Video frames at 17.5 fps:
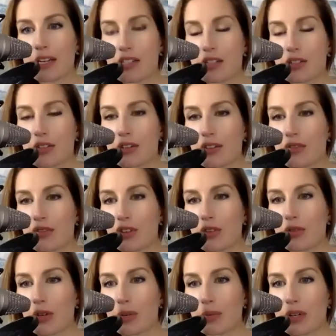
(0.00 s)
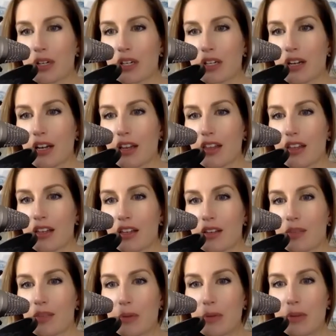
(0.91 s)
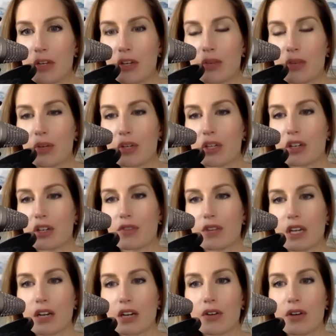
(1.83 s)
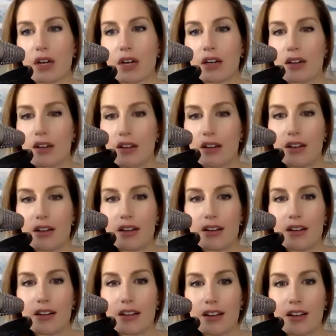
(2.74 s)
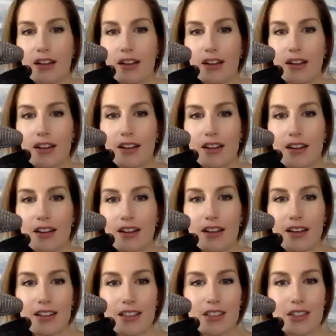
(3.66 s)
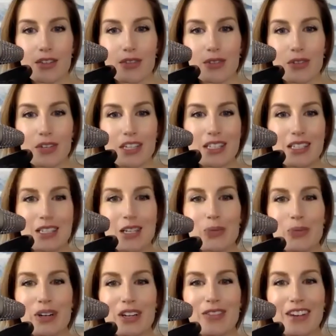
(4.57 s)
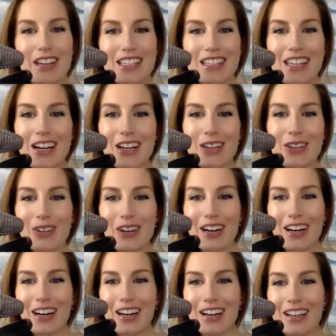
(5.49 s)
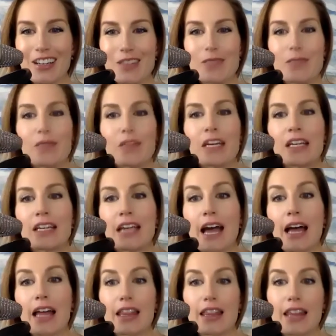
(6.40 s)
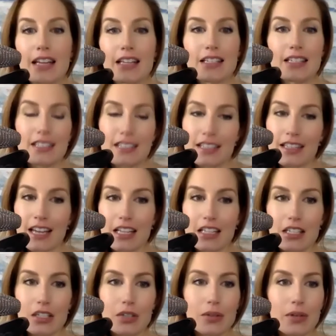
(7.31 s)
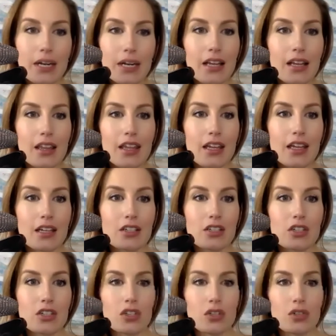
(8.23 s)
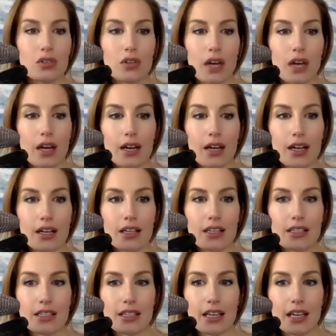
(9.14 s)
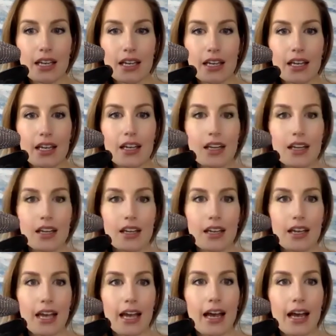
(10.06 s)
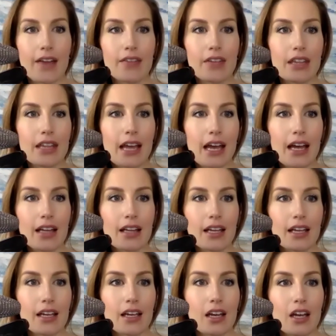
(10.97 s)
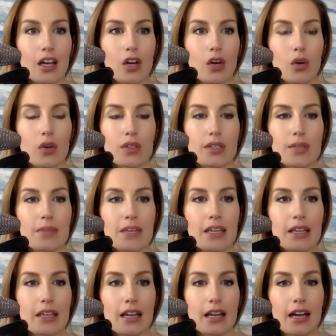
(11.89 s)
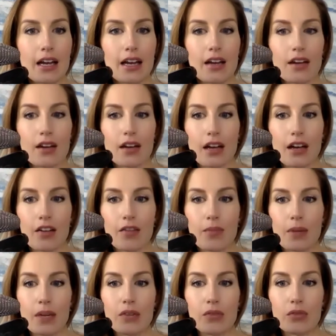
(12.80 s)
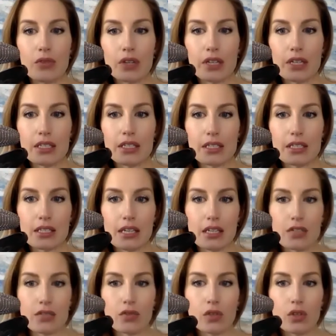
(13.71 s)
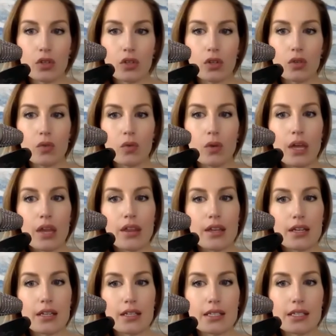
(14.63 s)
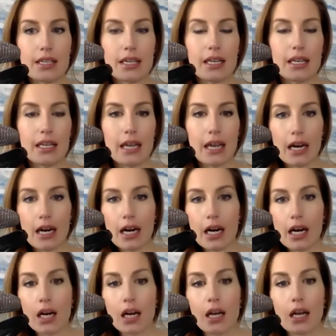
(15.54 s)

So if you want to put, I think maybe you can put your video on. So everyone can see your pretty face. There you are. Yeah, that's a great thing too, Ghada, is like having that, like something that I have been really successful with in skincare.